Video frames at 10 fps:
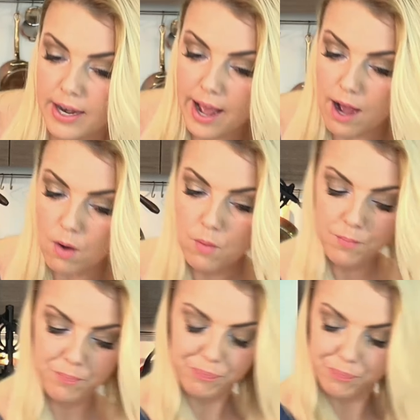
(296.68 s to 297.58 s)

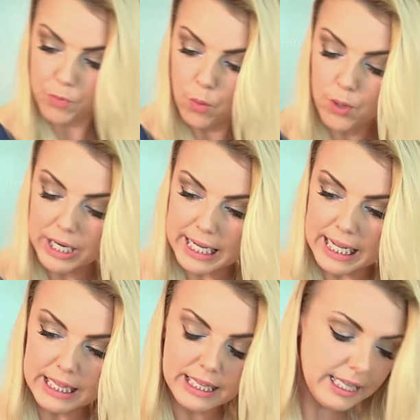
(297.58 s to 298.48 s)
now we're gonna
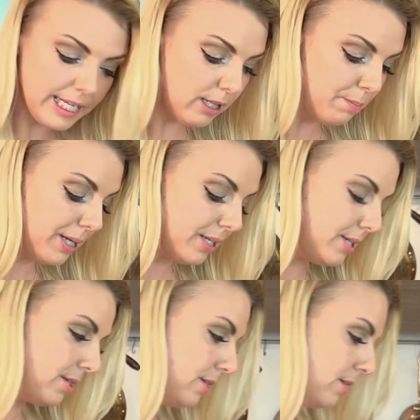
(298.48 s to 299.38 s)
get a little
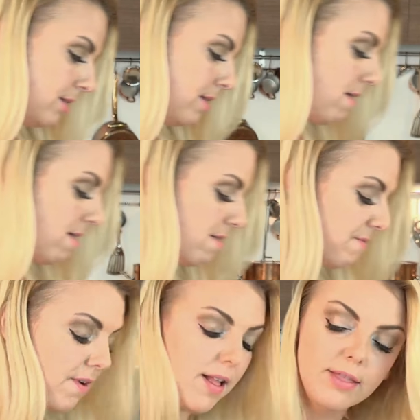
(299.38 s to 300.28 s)
bit of
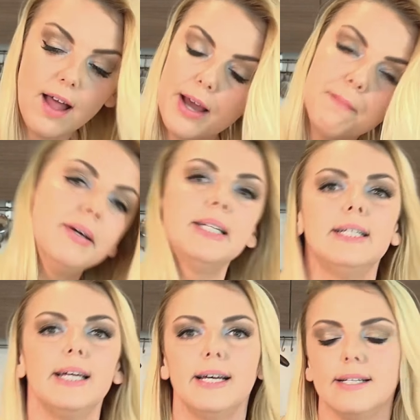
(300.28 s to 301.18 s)
lime
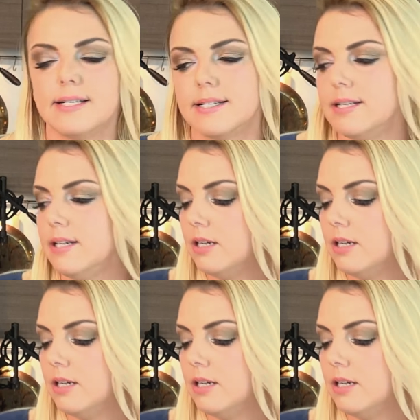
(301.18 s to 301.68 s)
zest